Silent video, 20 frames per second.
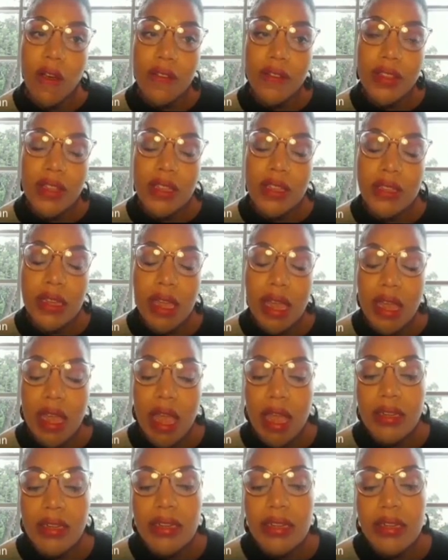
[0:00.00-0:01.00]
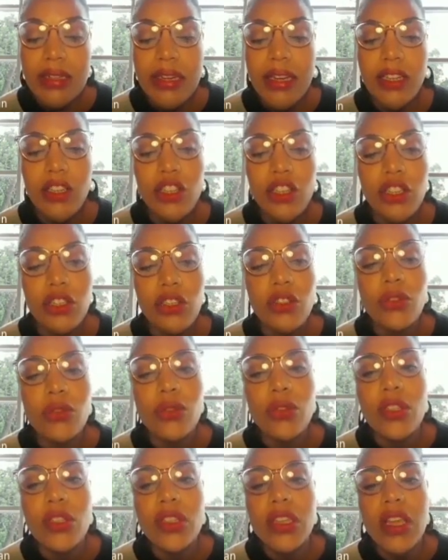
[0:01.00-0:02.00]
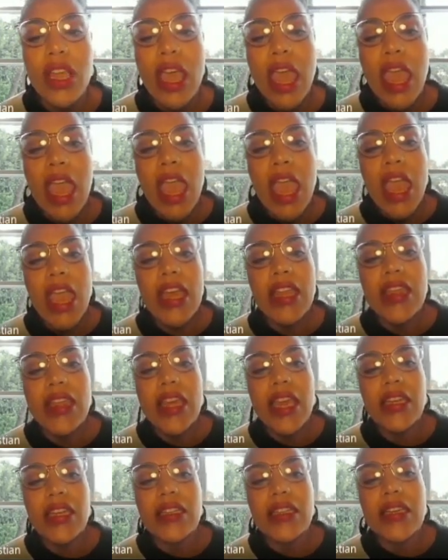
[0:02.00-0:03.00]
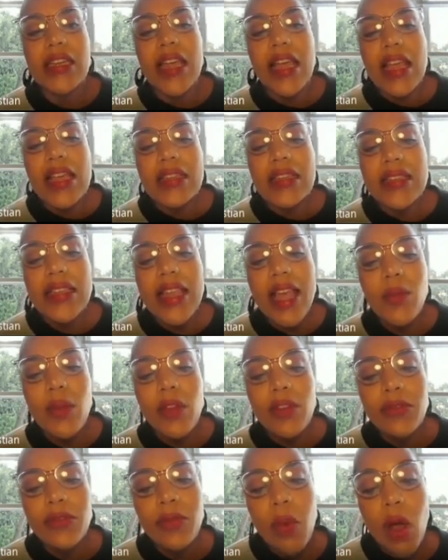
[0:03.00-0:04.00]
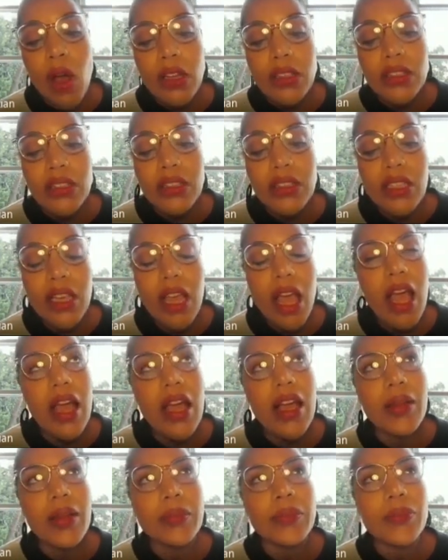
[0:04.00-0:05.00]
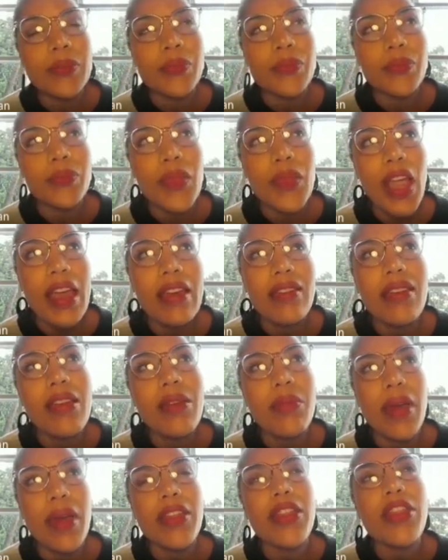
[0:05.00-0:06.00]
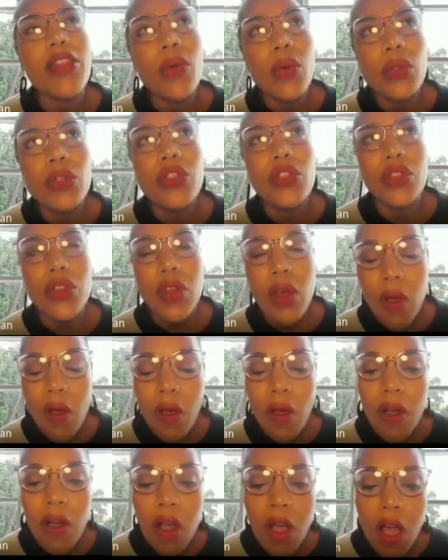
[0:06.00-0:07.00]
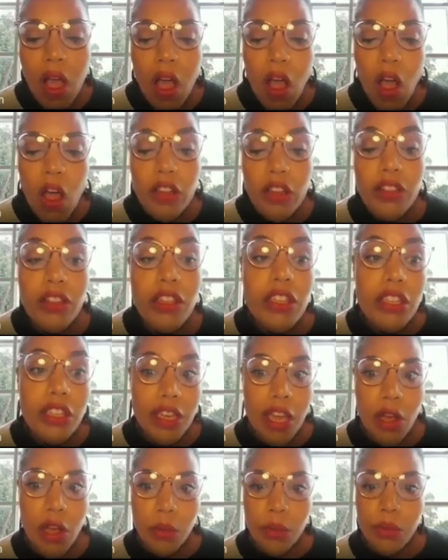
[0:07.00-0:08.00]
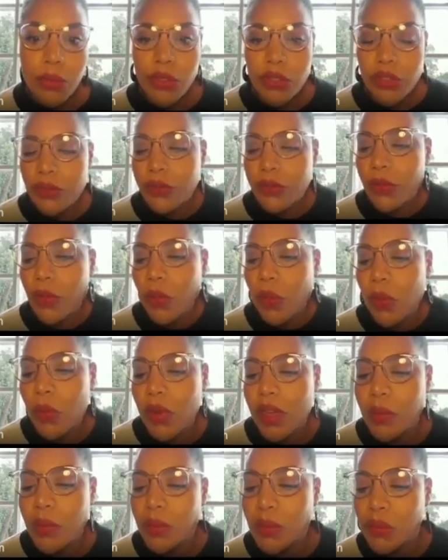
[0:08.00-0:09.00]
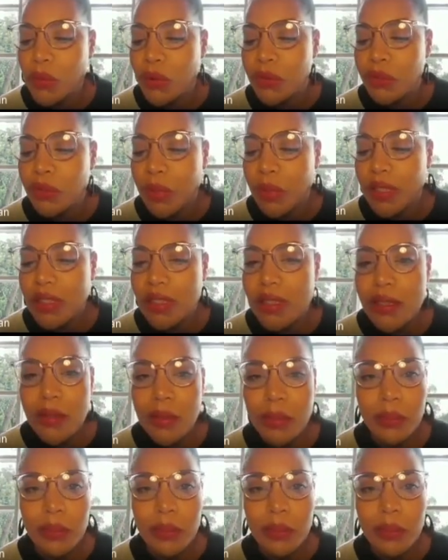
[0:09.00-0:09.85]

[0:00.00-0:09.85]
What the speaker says: these AI detection tools, and then some of what I think my thoughts are on the scopes for improvement.